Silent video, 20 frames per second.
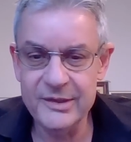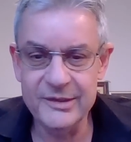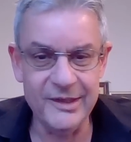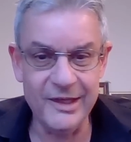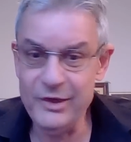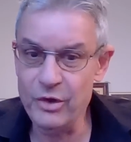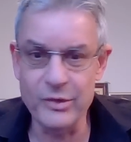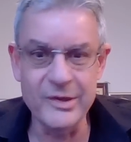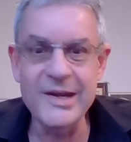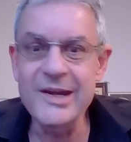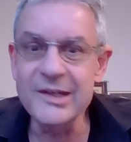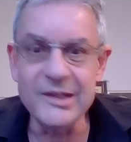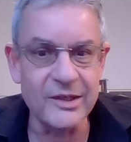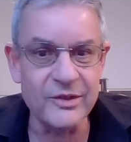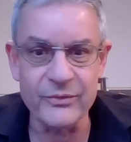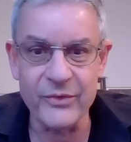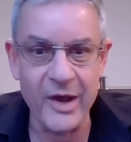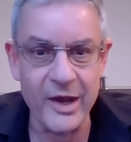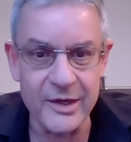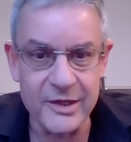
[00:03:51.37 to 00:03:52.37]
They don't need
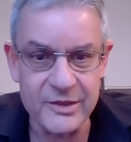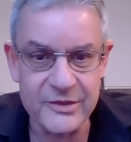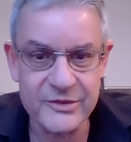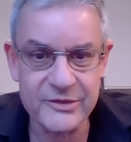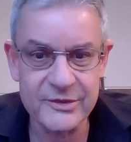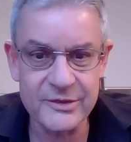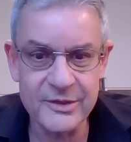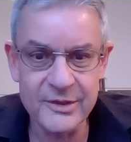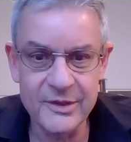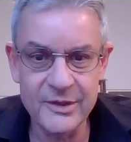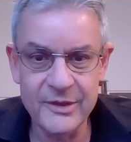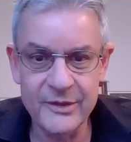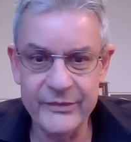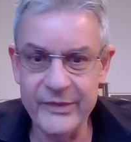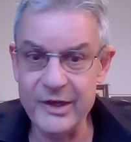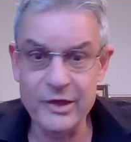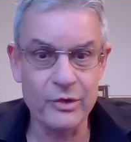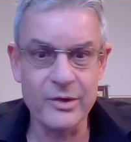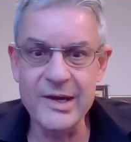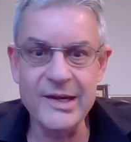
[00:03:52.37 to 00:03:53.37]
advice.
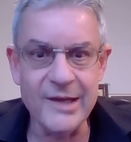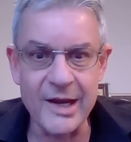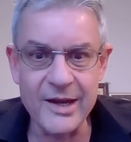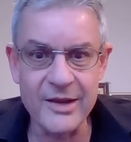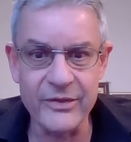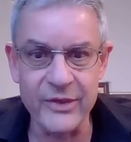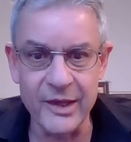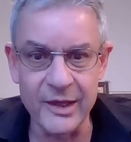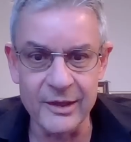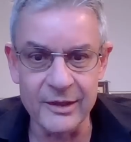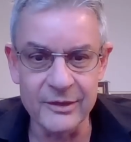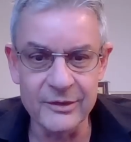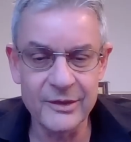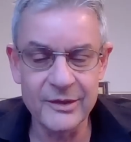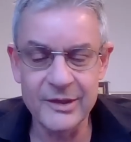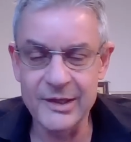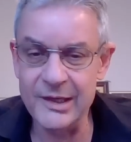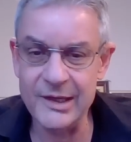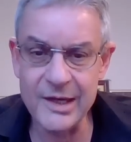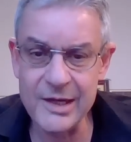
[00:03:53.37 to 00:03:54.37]
They don't need anything
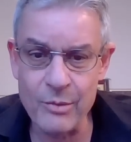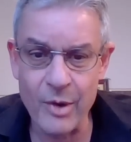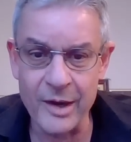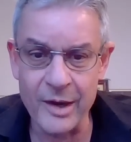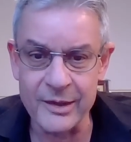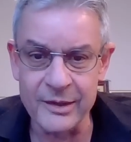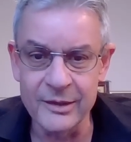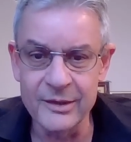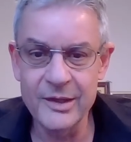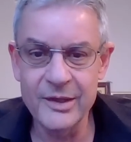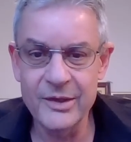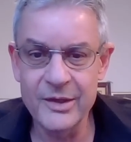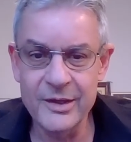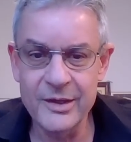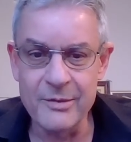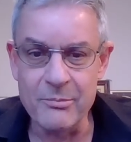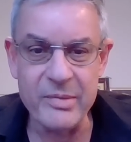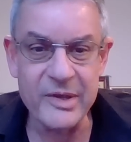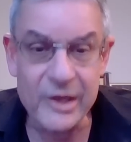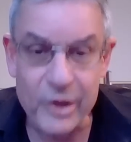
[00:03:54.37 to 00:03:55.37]
and anyone
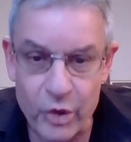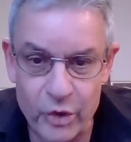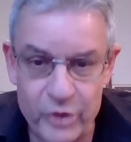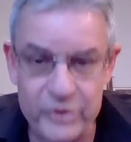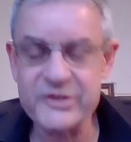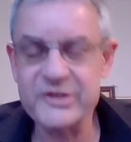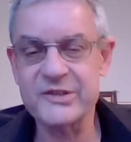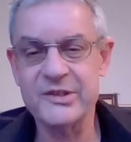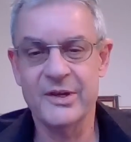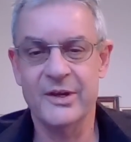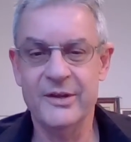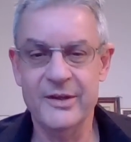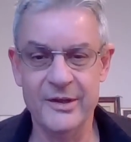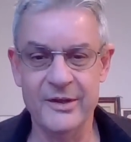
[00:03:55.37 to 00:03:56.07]
because,